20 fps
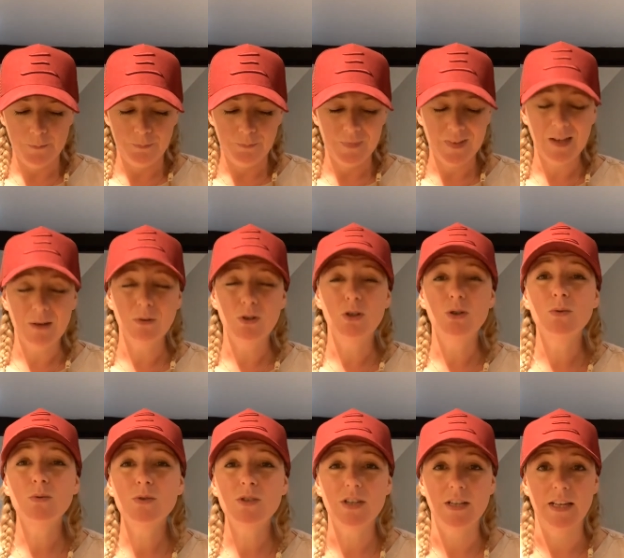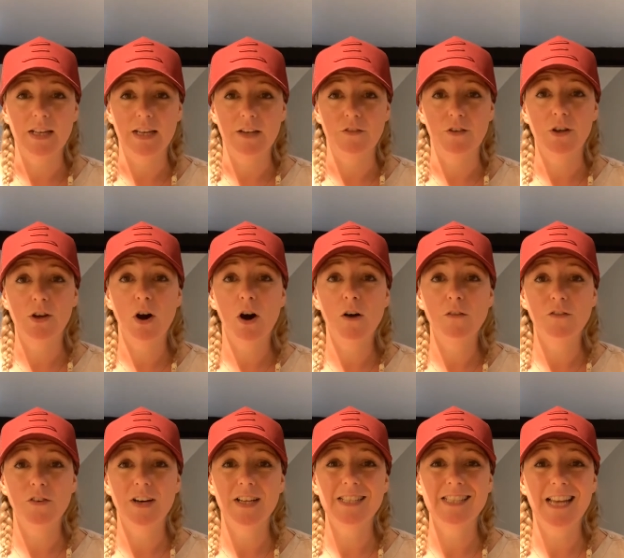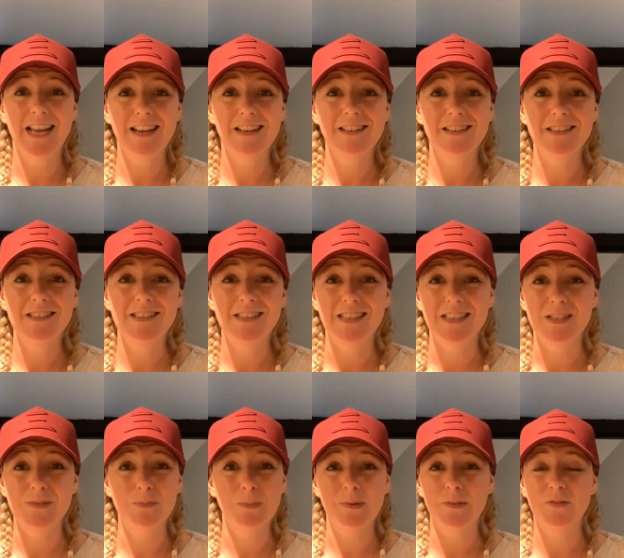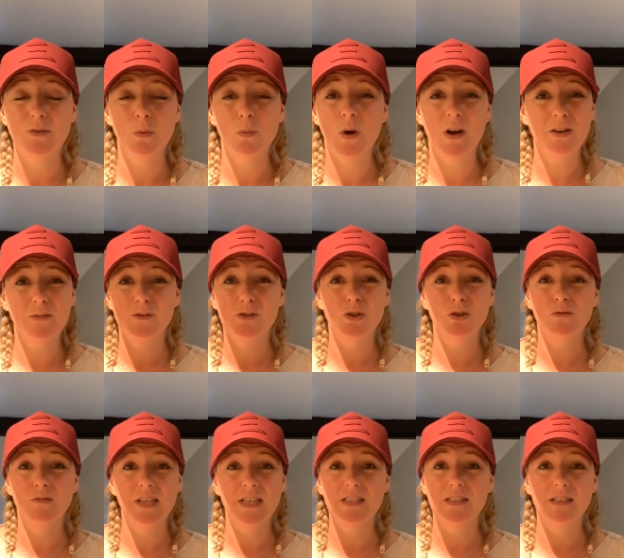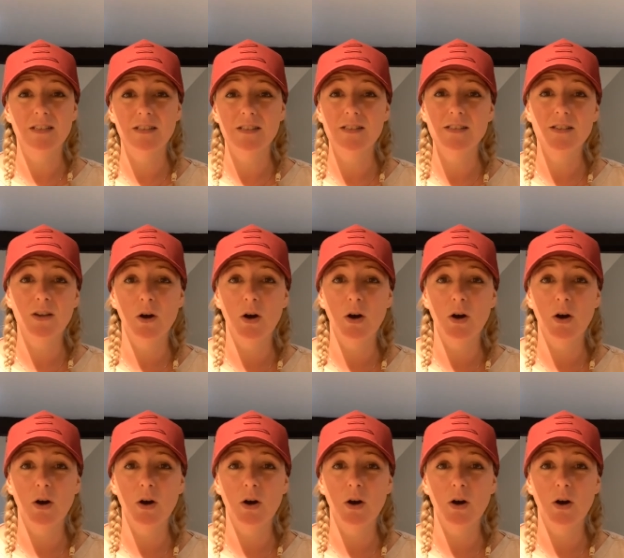Now, usually, if you can't find tenants, it's for one of two reasons.